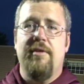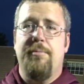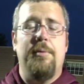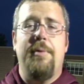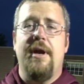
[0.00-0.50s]
have
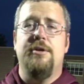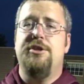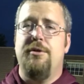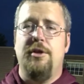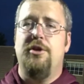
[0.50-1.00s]
prepared
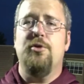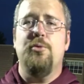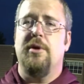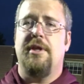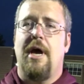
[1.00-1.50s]
you to do
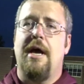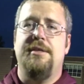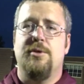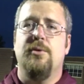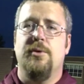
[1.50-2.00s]
what the high
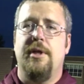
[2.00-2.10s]
school